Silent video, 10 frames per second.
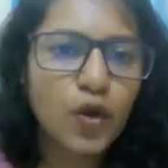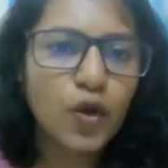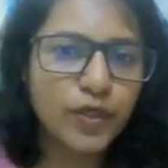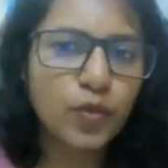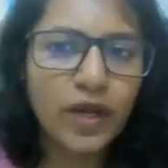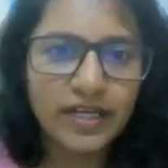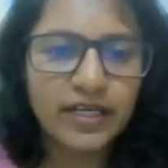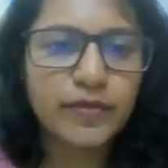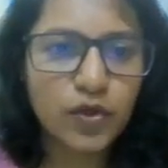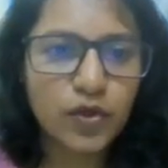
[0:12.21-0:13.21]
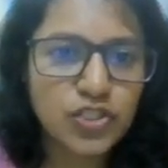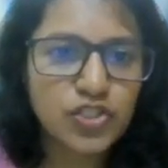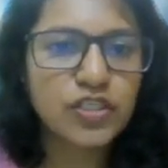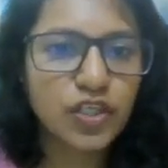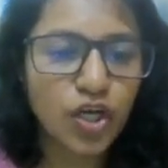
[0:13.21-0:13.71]
when you attempt a
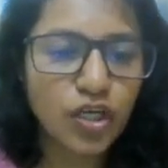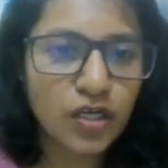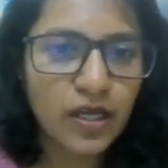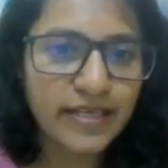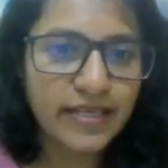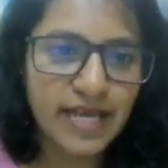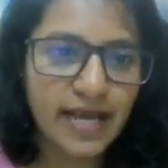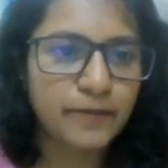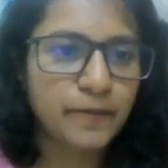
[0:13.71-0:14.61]
question in your exam.